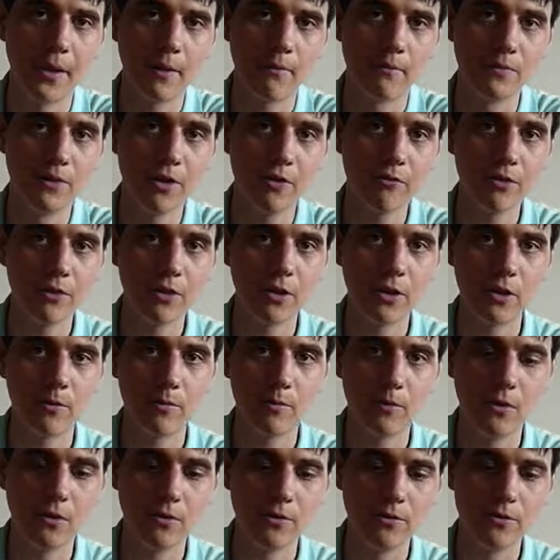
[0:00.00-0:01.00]
I'm definitely
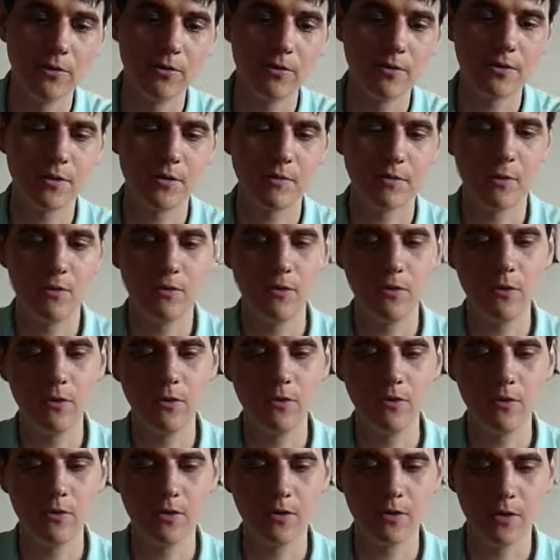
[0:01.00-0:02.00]
going to be doing some
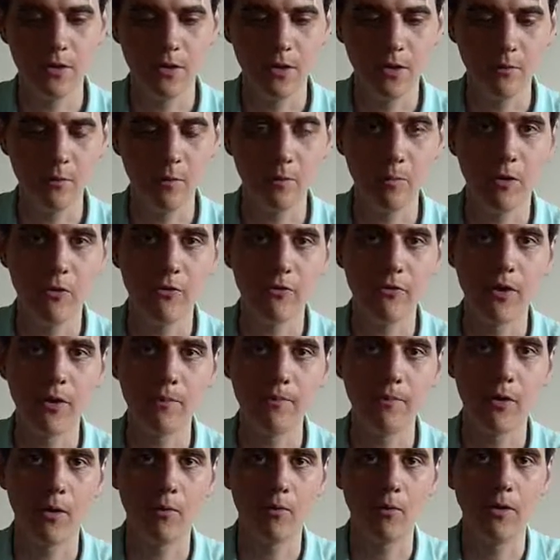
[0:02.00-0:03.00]
reviews with my
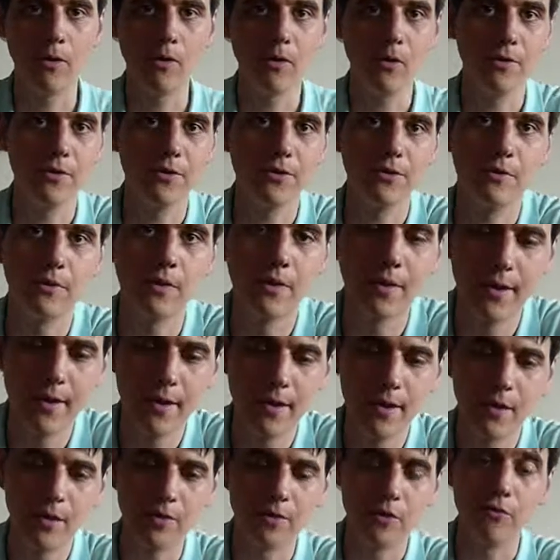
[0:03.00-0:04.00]
friend, probably on
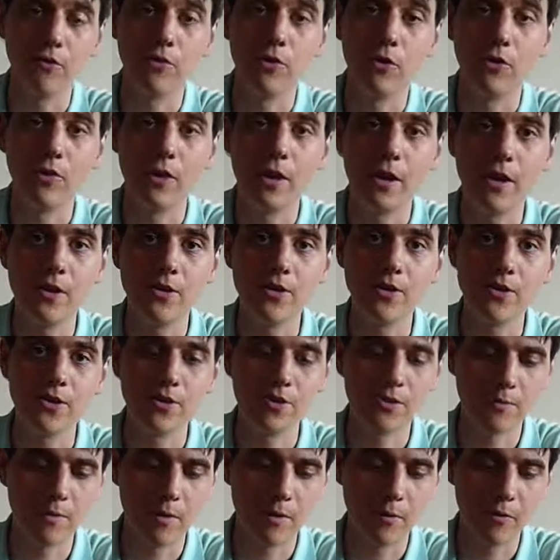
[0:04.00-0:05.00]
different
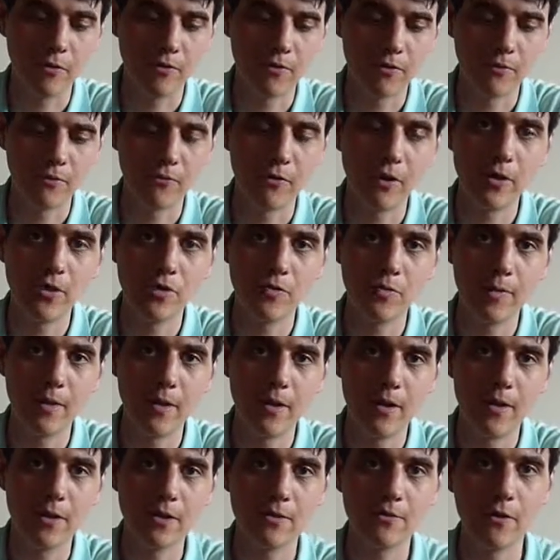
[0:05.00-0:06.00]
locations, maybe some French
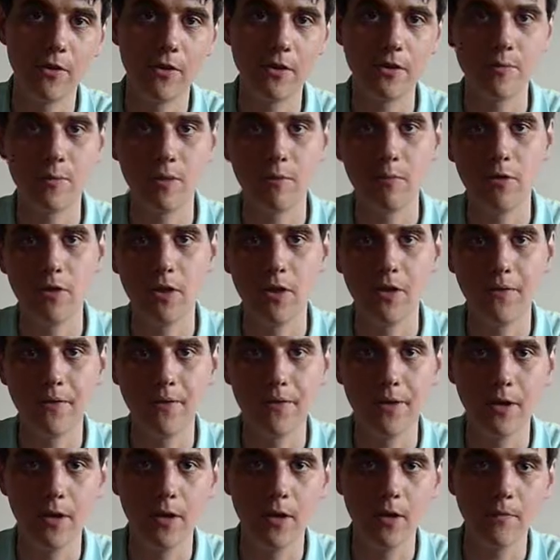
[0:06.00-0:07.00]
beers first, maybe
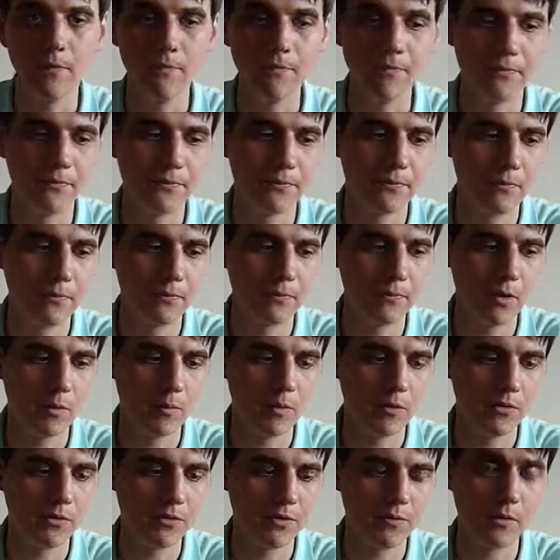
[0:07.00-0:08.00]
then
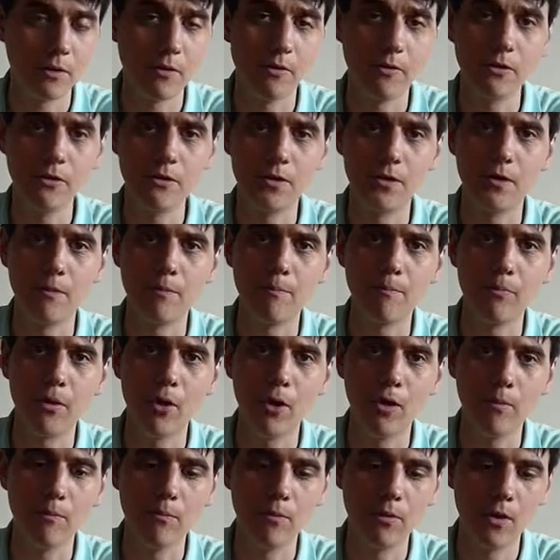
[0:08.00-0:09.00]
maybe some reviews at the
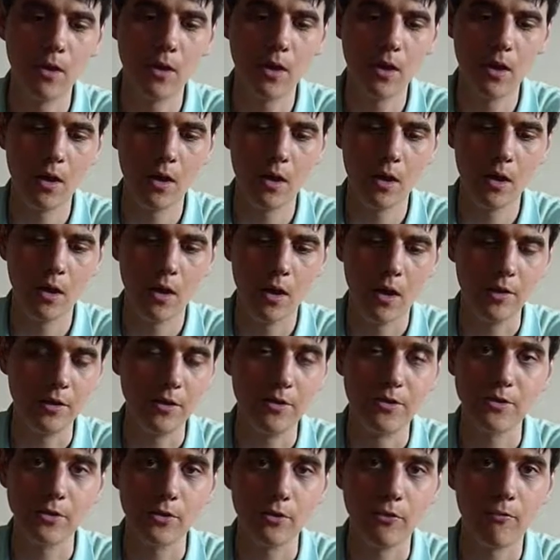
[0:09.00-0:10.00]
pub,
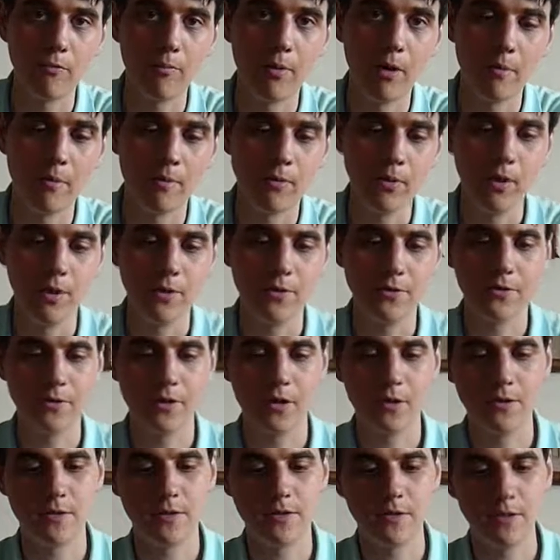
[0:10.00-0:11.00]
any sort of pub in London
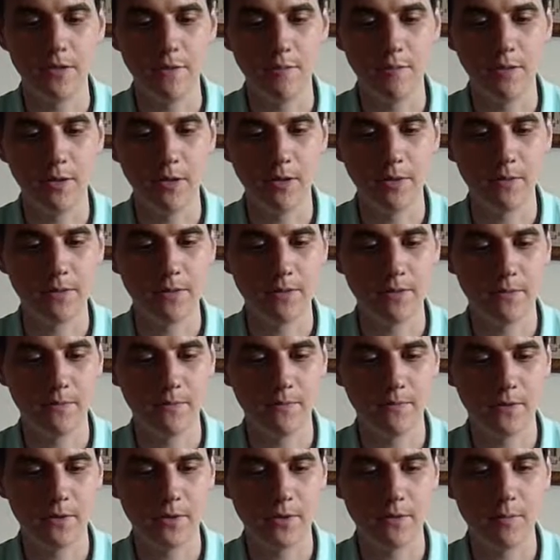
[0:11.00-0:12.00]
I see, but
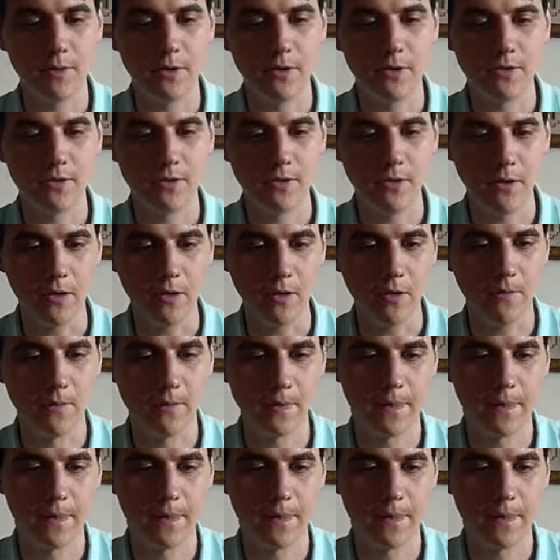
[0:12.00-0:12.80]
it should be interesting.